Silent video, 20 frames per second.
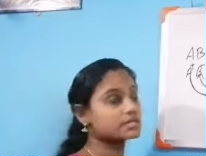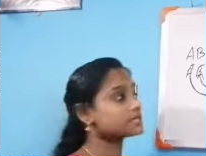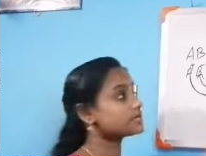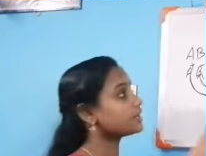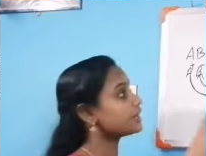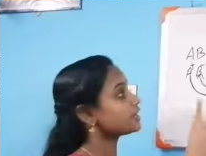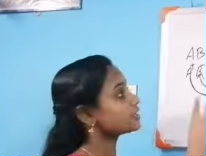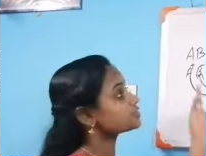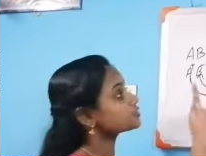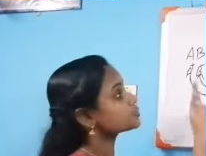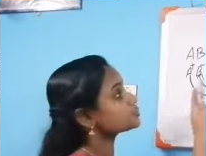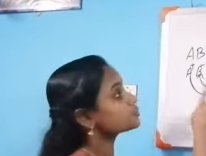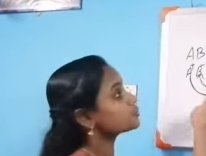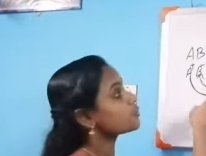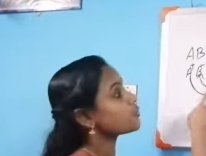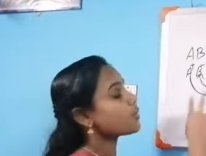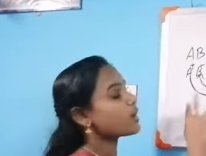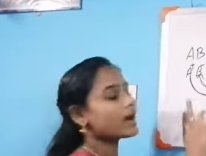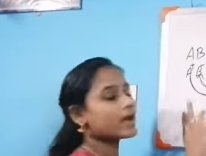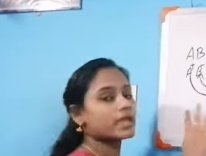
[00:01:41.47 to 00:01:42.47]
Here
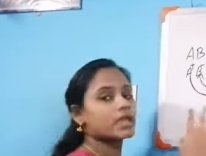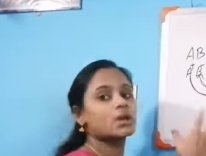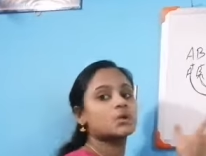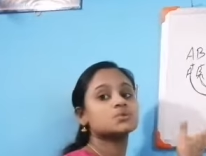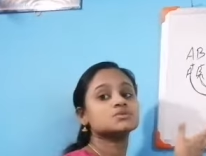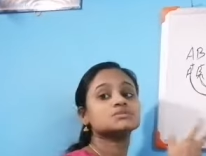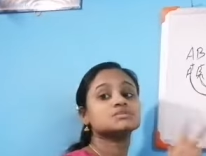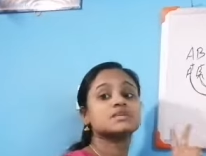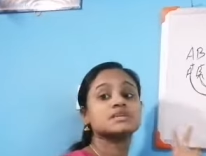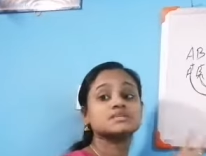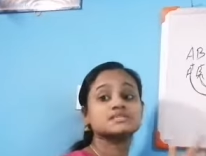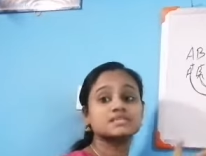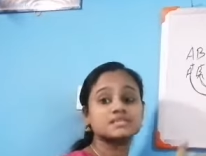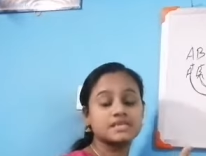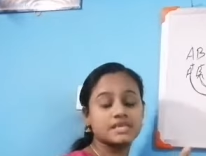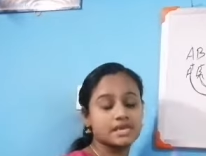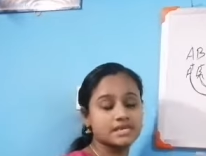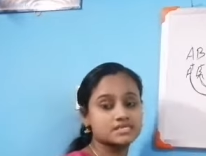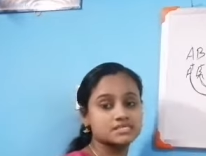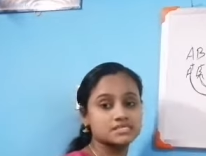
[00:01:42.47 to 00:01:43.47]
two ions is
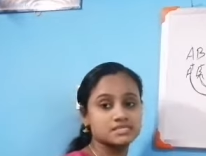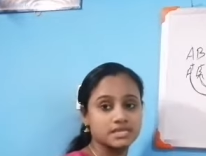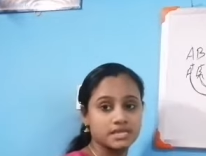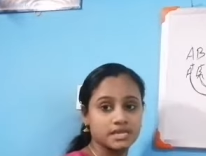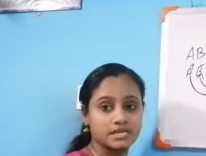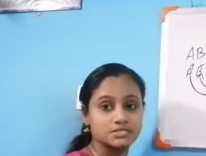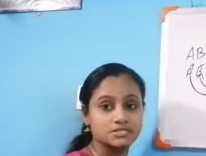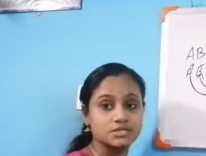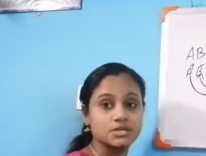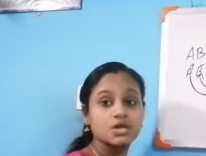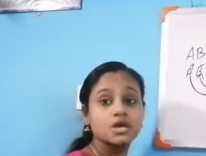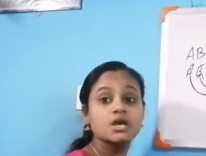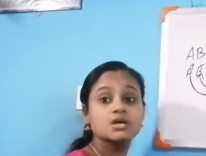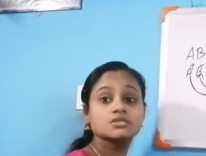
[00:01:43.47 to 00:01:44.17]
exchanged.